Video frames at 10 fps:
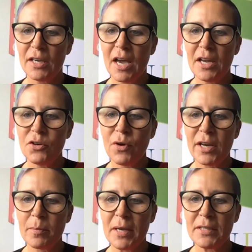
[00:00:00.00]
Can you
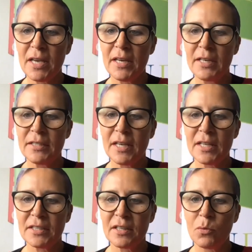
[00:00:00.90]
recommend any
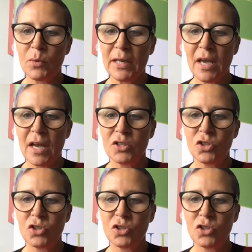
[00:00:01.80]
testing that we can